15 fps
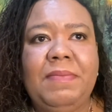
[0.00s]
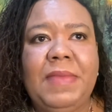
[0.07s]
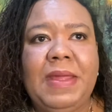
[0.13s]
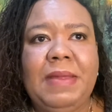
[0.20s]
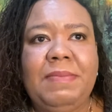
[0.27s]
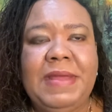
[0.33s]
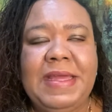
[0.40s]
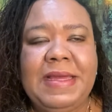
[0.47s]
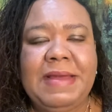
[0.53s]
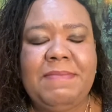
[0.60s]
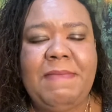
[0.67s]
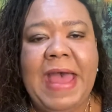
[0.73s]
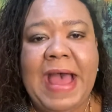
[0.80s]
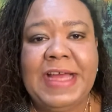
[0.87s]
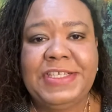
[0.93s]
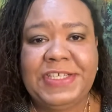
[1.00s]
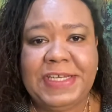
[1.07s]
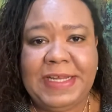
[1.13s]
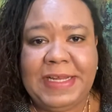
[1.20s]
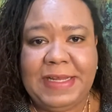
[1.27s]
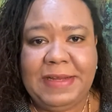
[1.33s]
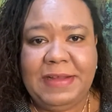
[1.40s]
Be
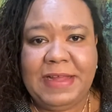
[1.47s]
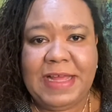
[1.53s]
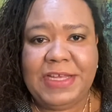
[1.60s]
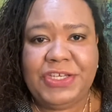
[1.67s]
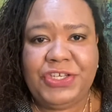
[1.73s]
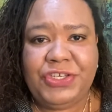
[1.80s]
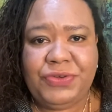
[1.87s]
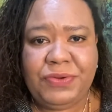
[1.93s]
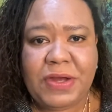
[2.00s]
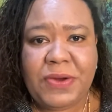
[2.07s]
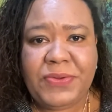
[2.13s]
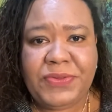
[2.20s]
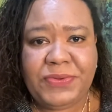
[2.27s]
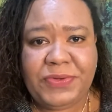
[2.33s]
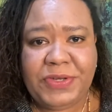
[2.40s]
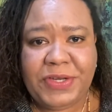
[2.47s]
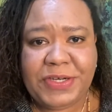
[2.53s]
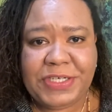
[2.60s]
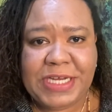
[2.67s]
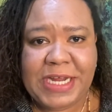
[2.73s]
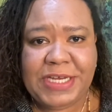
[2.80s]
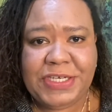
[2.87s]
compassionate. As you go through your
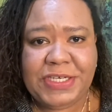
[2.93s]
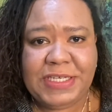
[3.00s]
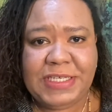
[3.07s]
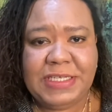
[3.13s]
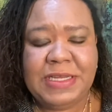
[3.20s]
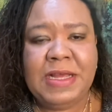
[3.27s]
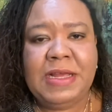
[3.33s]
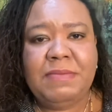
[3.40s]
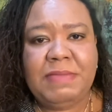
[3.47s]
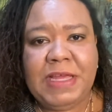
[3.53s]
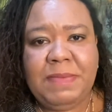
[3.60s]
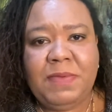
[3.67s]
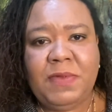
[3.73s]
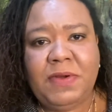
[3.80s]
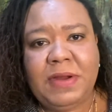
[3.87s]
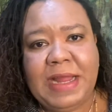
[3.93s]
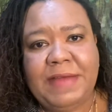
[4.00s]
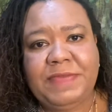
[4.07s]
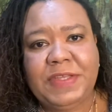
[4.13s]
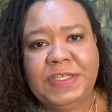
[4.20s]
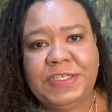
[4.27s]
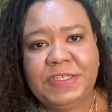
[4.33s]
changes, people are going to have
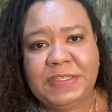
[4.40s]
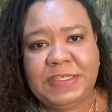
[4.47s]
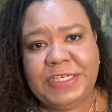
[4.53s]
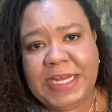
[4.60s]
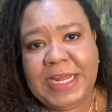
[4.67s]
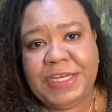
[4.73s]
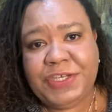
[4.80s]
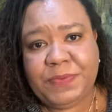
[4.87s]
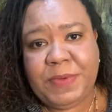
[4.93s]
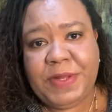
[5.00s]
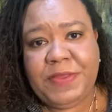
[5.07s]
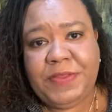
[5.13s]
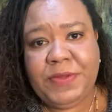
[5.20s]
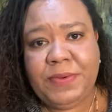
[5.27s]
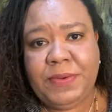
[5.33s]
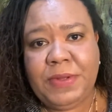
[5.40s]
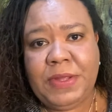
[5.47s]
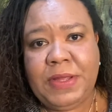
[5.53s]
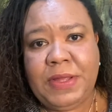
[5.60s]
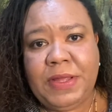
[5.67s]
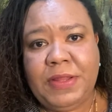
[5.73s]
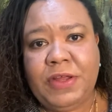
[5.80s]
to just change with you.
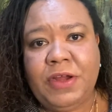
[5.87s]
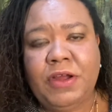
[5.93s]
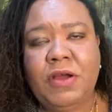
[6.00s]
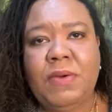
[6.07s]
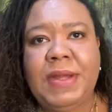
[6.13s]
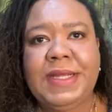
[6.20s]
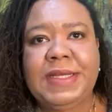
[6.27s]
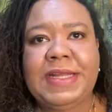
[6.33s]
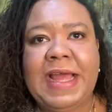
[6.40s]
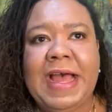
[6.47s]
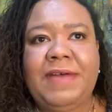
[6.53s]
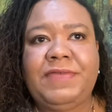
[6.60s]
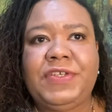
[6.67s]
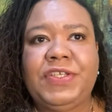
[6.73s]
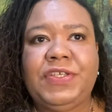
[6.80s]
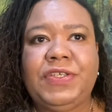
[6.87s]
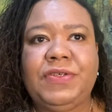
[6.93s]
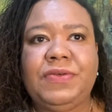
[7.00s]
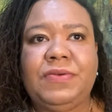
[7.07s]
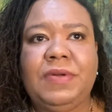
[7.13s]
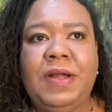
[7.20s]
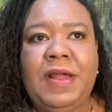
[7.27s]
They're going to have
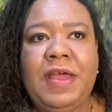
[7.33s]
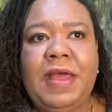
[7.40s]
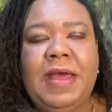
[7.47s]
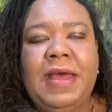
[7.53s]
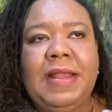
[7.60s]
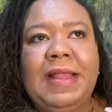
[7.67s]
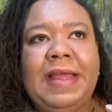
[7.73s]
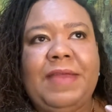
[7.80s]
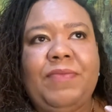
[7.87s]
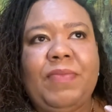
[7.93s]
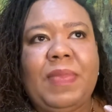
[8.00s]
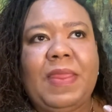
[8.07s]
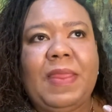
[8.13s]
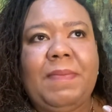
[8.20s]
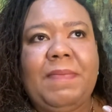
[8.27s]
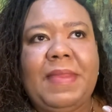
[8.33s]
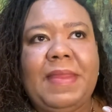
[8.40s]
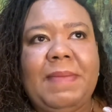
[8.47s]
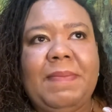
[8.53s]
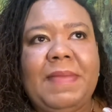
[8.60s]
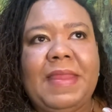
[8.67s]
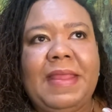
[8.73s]
to, like,
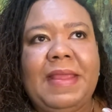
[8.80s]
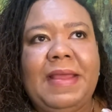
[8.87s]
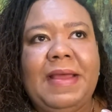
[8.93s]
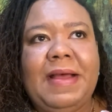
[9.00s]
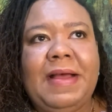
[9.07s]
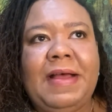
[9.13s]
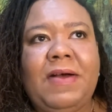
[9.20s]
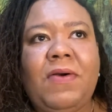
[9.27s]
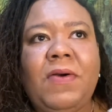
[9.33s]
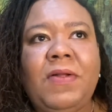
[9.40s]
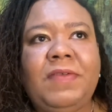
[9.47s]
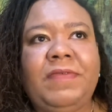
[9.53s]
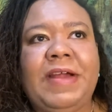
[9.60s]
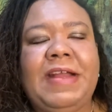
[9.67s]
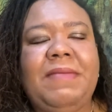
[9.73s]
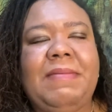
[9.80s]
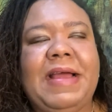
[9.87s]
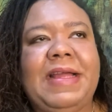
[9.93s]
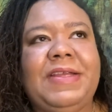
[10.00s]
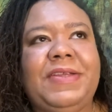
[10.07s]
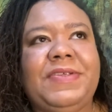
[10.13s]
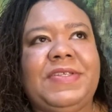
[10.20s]
an old friend of
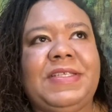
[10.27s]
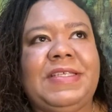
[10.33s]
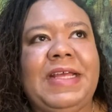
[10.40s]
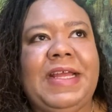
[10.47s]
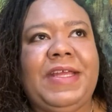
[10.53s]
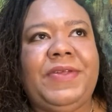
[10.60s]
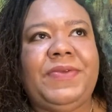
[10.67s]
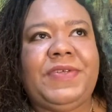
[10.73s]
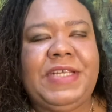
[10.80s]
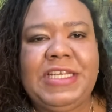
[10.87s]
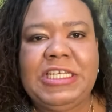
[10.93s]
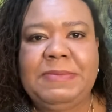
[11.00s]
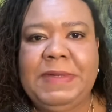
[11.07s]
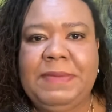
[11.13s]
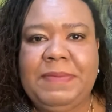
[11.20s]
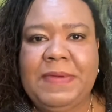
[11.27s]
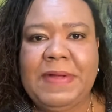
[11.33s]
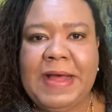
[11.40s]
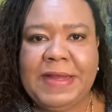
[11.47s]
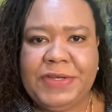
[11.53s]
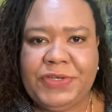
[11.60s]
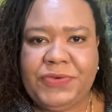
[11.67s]
mine used to say, you teach people how
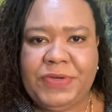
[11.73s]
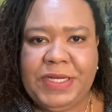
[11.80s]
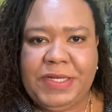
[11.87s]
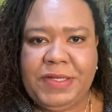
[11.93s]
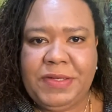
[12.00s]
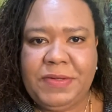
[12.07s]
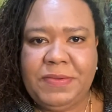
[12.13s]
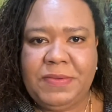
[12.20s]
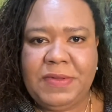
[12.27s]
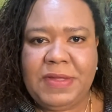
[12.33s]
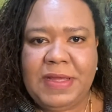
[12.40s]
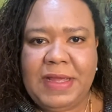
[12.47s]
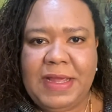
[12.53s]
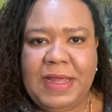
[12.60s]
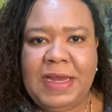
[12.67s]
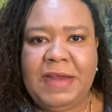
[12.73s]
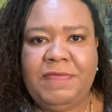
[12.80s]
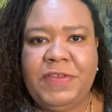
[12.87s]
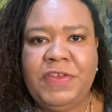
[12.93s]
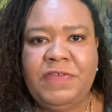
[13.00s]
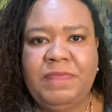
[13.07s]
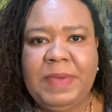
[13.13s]
to treat you. And if
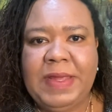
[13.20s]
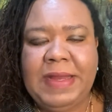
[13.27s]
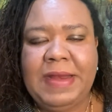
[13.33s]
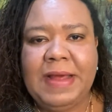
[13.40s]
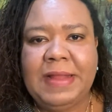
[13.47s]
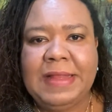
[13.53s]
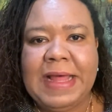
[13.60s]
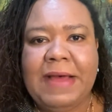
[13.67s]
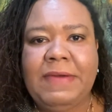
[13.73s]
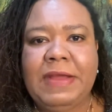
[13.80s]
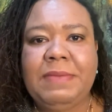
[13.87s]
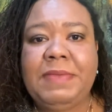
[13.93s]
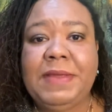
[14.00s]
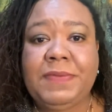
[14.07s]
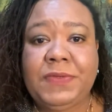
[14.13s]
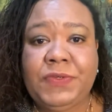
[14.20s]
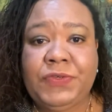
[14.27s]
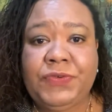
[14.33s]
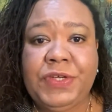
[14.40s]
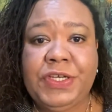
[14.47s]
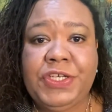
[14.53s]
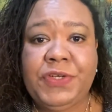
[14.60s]
you've been allowing people to
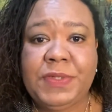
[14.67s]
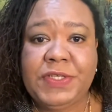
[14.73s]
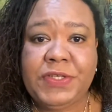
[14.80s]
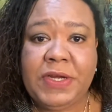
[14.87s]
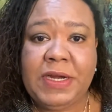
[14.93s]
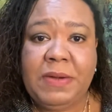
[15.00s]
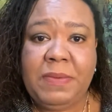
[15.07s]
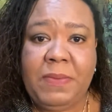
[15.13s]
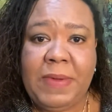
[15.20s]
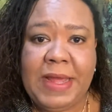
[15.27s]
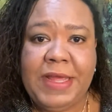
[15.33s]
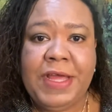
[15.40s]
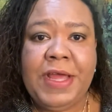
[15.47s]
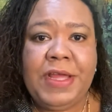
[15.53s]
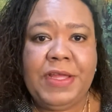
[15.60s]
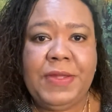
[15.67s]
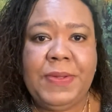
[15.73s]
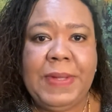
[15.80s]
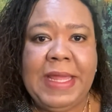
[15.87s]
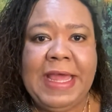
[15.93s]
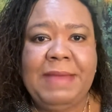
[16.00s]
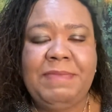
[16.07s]
treat you a certain way, you
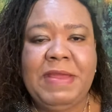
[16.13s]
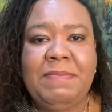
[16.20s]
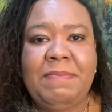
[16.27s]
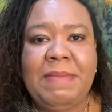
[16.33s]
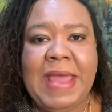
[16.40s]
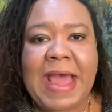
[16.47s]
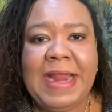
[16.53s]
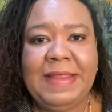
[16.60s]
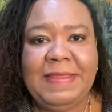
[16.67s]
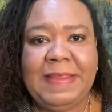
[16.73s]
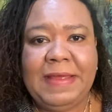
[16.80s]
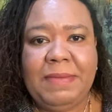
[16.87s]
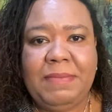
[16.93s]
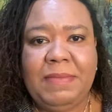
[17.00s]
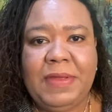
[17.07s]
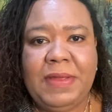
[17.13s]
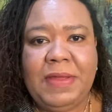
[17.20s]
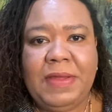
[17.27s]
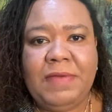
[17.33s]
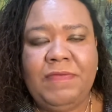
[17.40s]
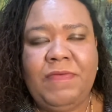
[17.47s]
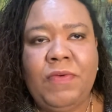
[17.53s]
can't be mad at them
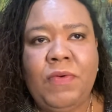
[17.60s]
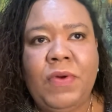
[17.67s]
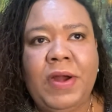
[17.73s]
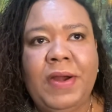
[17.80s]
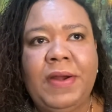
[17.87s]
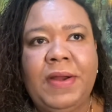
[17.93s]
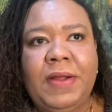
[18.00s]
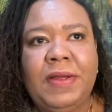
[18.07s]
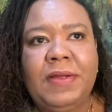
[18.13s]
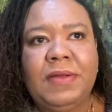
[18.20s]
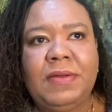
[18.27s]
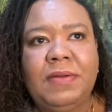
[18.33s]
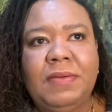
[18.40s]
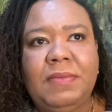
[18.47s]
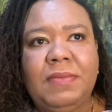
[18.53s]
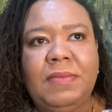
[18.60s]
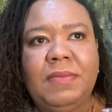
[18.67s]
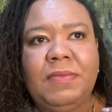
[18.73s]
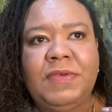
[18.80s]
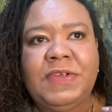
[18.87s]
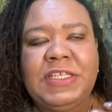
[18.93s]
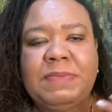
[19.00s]
for
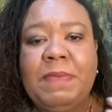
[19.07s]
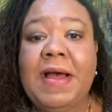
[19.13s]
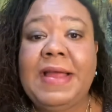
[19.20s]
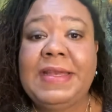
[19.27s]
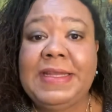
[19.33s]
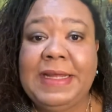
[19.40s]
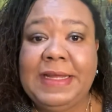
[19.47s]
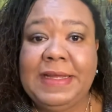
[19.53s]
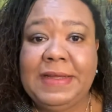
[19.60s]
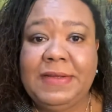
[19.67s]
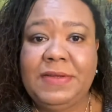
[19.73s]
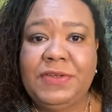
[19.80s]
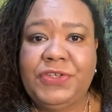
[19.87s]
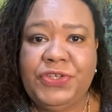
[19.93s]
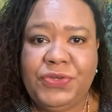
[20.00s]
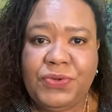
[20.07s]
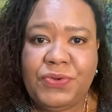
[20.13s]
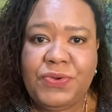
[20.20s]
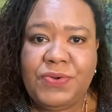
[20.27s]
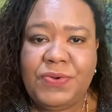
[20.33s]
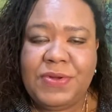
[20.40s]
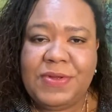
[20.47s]
responding
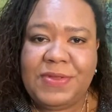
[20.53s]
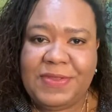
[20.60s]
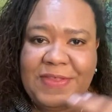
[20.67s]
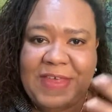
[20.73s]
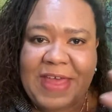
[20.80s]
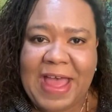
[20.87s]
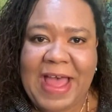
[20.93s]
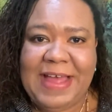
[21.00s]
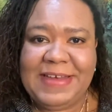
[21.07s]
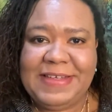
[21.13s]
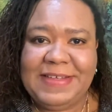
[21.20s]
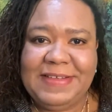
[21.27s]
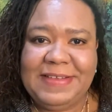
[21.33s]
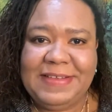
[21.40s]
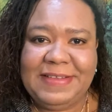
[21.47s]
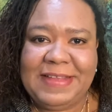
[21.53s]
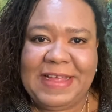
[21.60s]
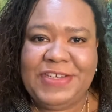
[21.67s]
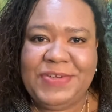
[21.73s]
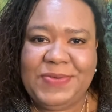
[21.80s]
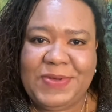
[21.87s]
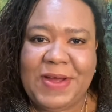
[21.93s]
to that
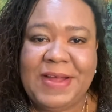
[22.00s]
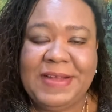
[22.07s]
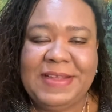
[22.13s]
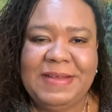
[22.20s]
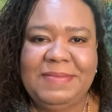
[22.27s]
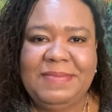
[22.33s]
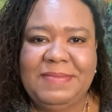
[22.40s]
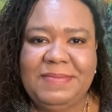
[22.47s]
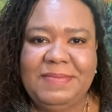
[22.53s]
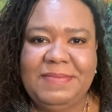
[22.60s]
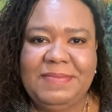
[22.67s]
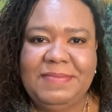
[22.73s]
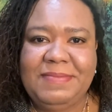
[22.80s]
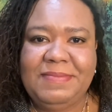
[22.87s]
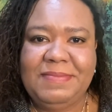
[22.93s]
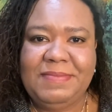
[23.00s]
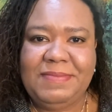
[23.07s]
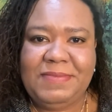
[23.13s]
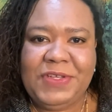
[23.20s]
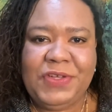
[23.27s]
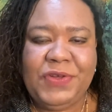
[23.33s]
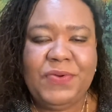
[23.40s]
you taught them
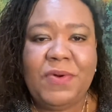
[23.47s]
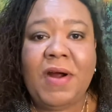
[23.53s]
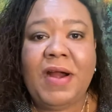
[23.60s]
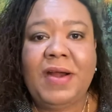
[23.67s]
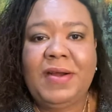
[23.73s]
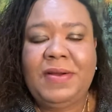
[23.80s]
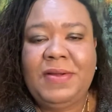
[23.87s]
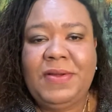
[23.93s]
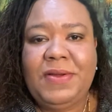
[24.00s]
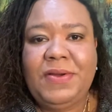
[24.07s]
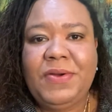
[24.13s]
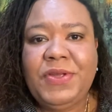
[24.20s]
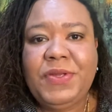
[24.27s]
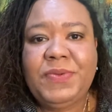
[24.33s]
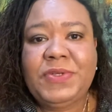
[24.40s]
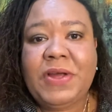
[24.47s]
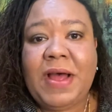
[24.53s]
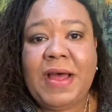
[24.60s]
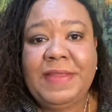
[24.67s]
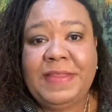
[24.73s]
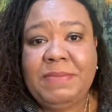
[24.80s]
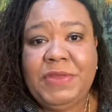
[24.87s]
you are, who you
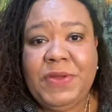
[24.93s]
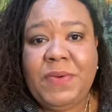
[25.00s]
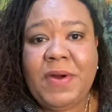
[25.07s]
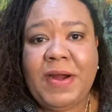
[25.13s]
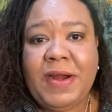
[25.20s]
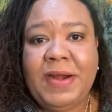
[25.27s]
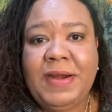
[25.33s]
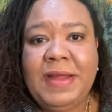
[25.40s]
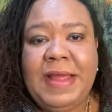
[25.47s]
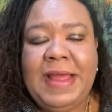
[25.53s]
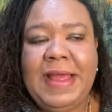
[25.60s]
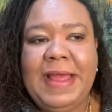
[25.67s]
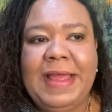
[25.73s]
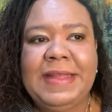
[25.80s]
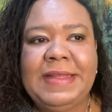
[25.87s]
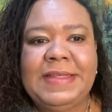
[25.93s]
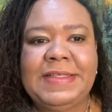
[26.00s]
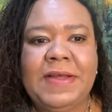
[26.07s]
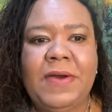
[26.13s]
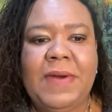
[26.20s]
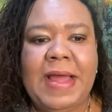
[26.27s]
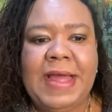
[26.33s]
taught them you are. And
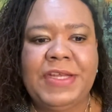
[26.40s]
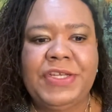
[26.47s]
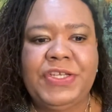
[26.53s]
so as you